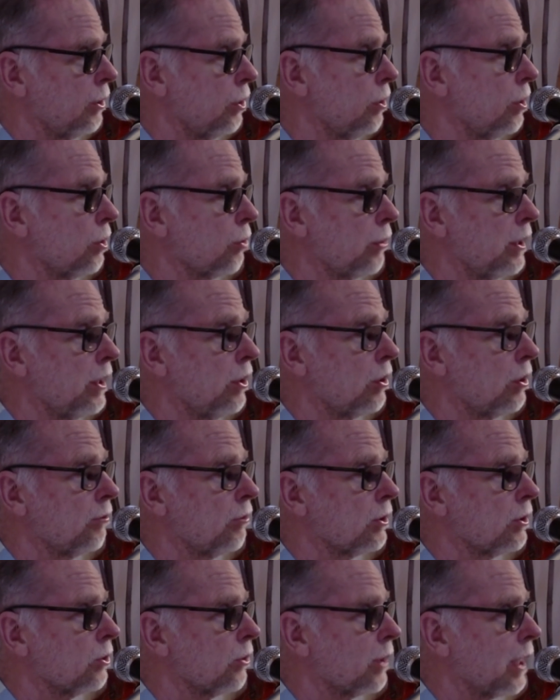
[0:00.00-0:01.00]

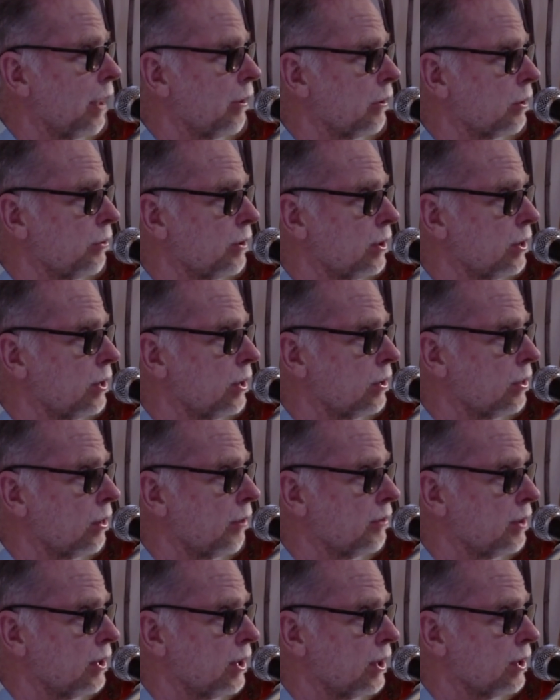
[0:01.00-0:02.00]
universal characteristics of
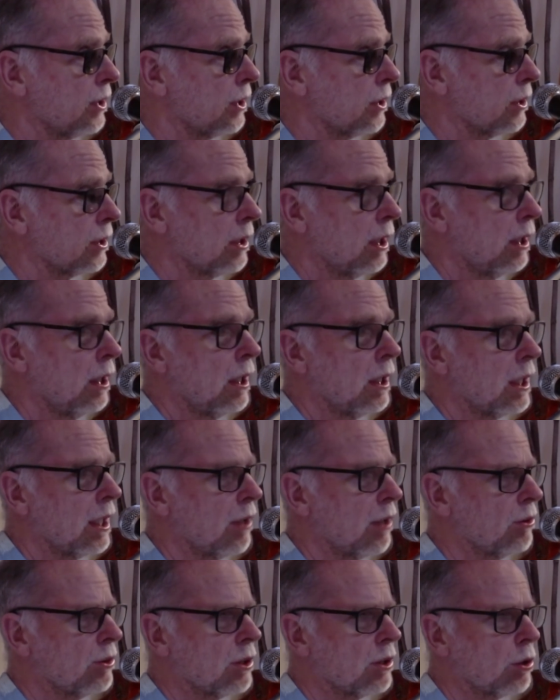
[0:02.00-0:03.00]
existence. They're
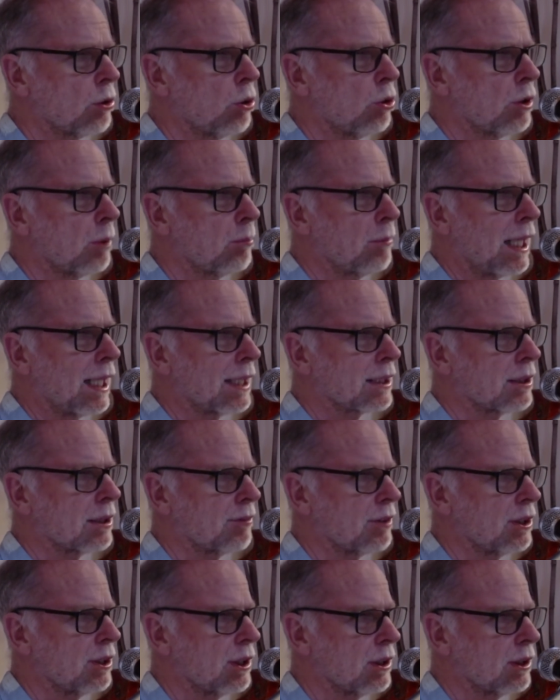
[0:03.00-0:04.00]
also called the marks of
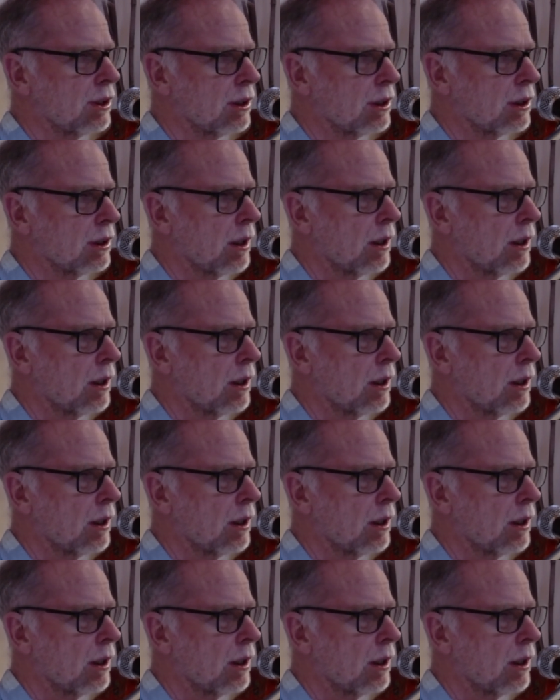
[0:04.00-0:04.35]
existence.